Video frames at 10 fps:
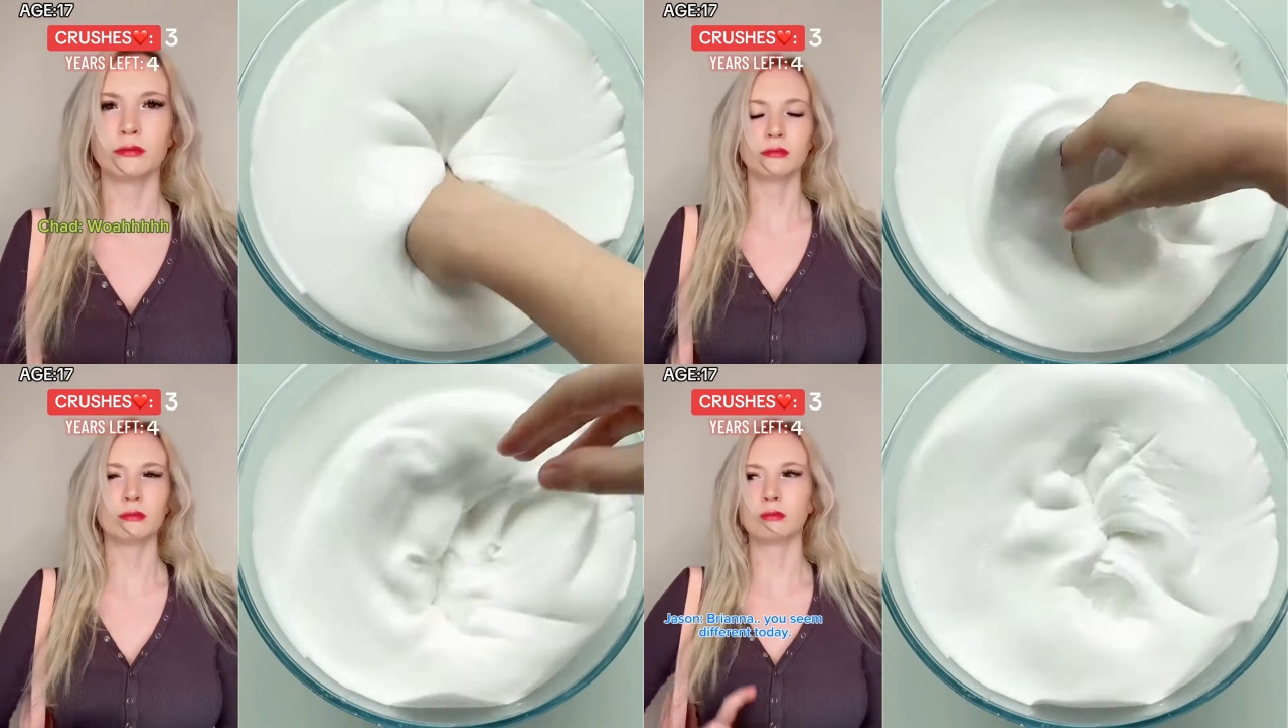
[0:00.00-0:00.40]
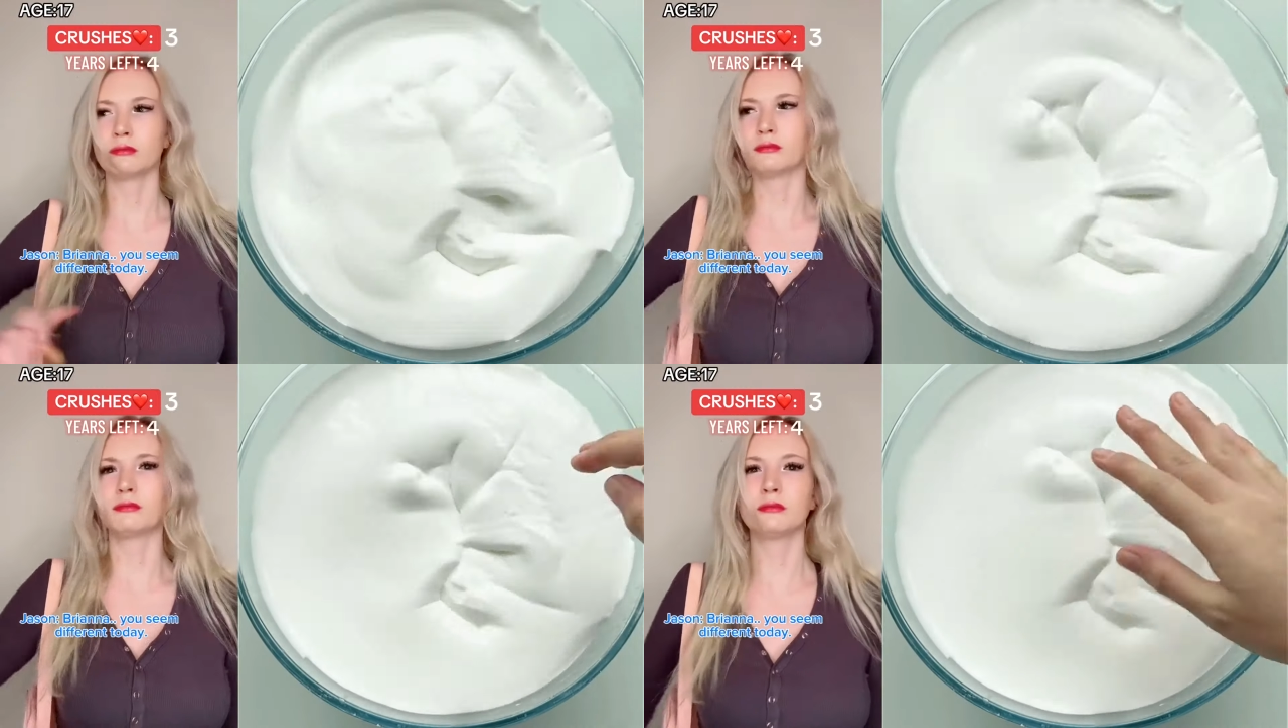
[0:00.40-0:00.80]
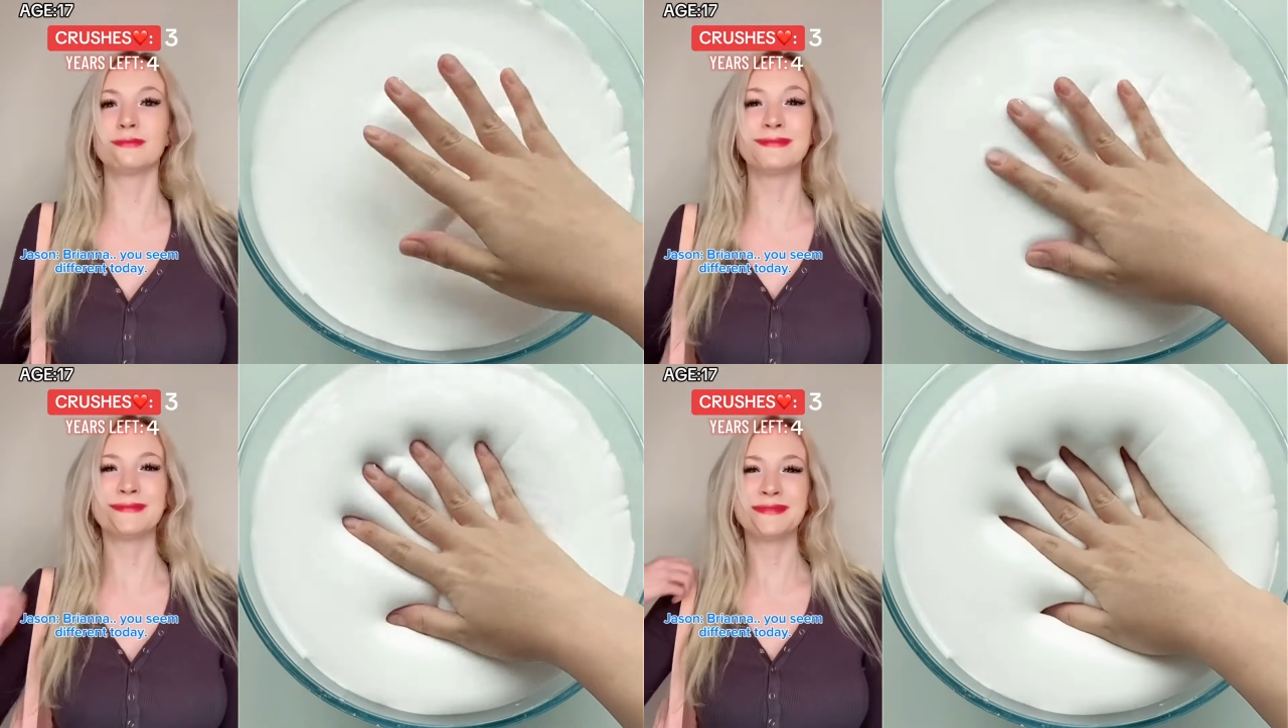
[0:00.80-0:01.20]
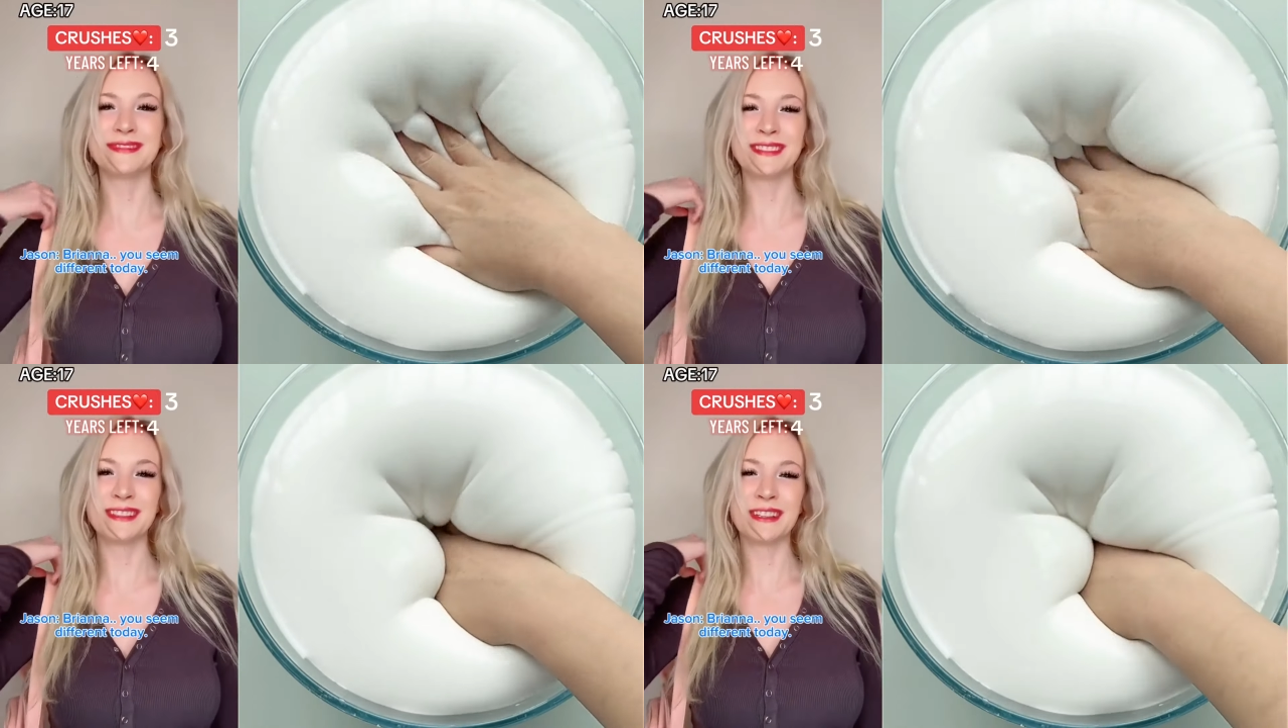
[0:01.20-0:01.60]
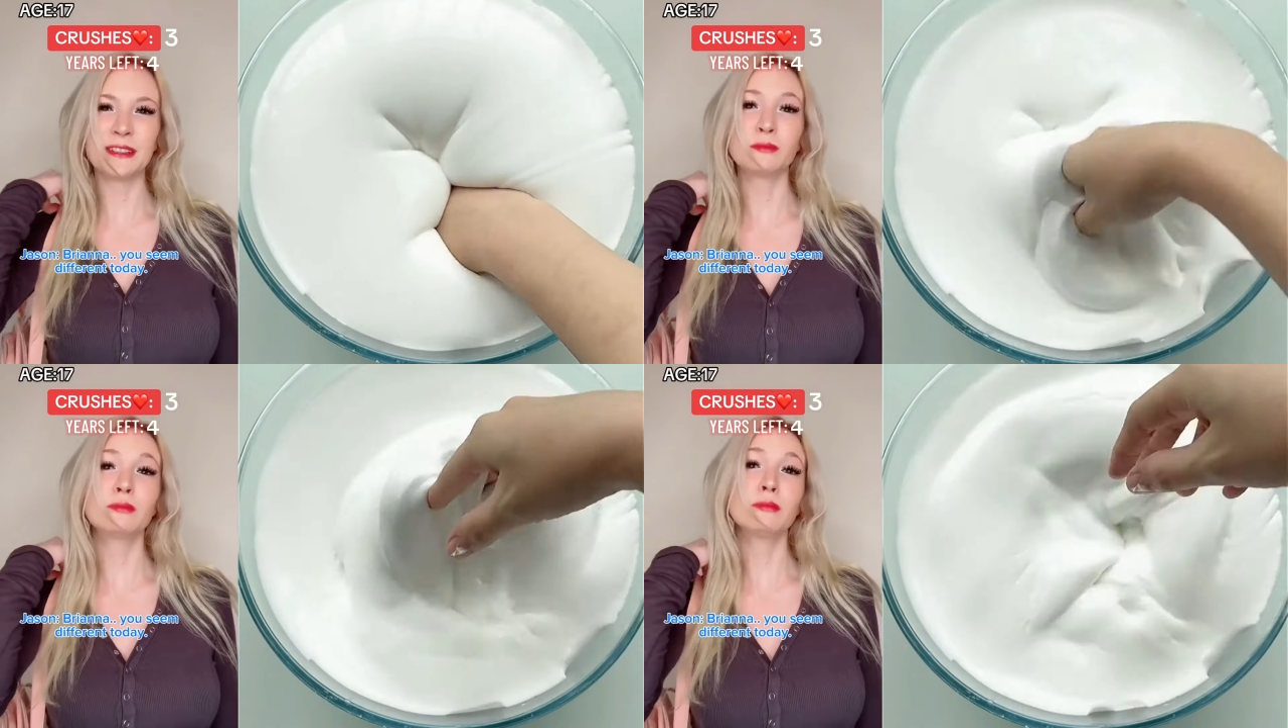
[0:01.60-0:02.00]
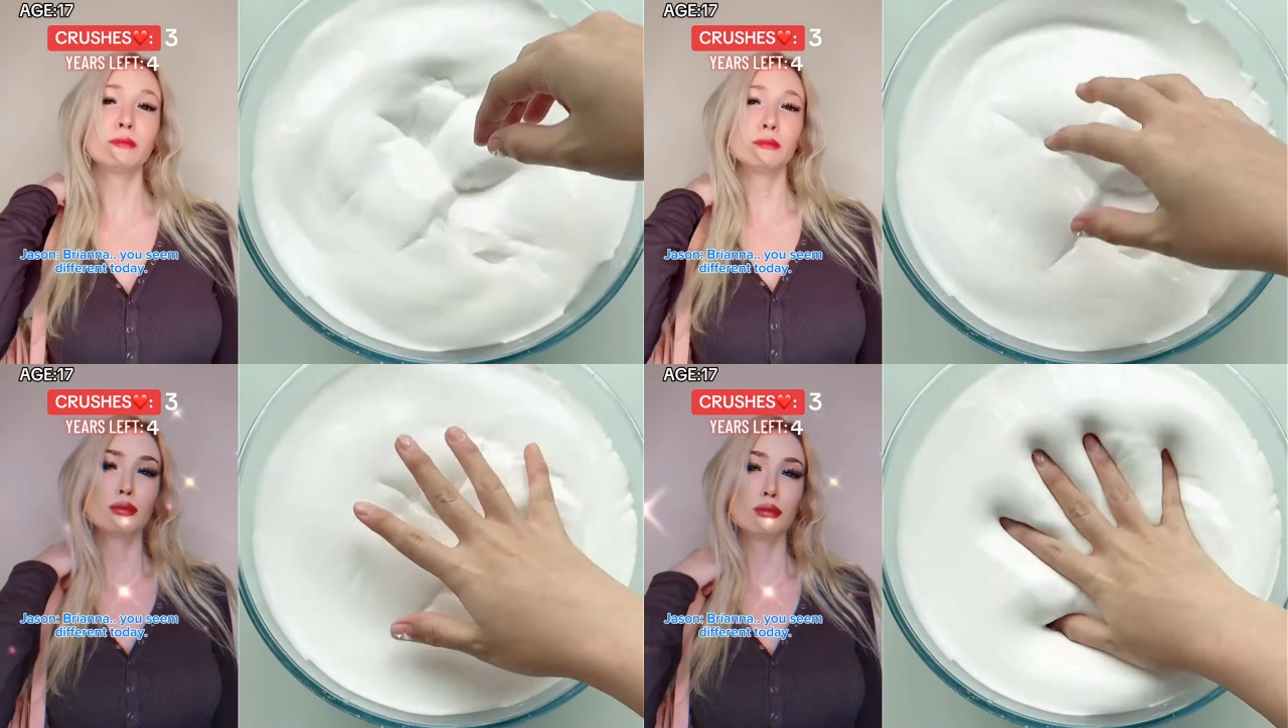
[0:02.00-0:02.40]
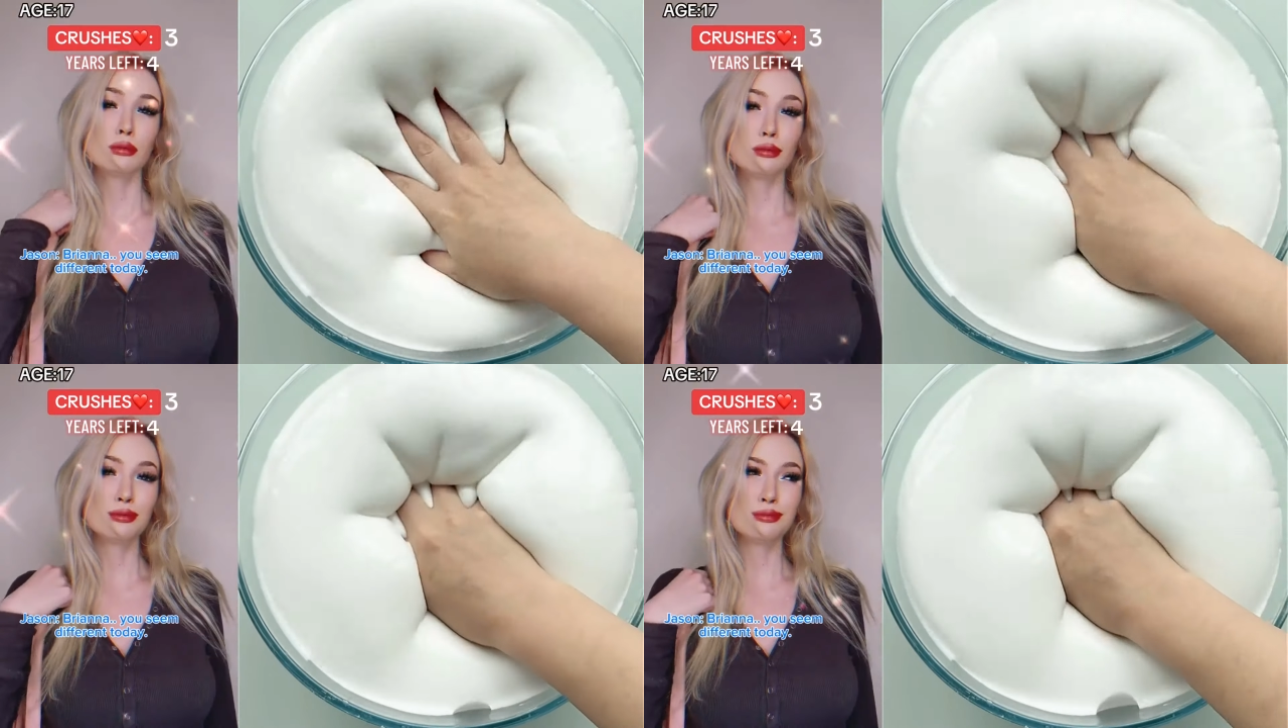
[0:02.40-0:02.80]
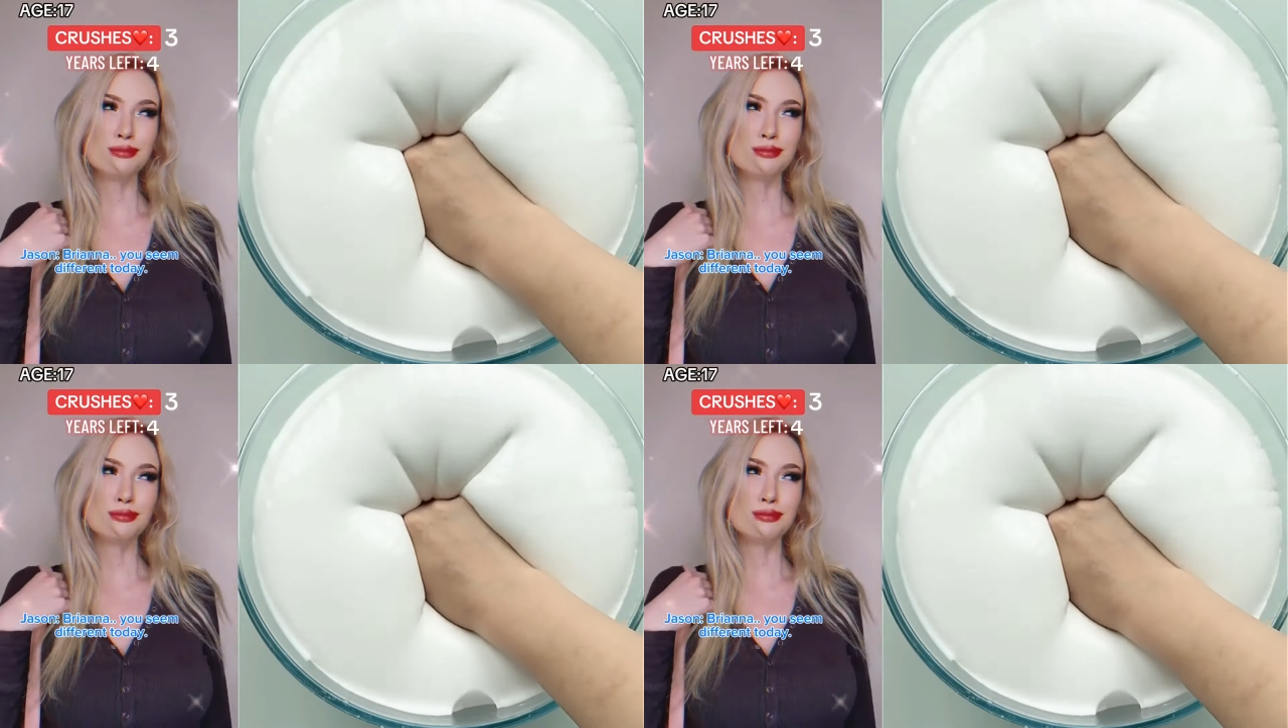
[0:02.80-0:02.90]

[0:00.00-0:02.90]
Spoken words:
Brianna, you seem different today.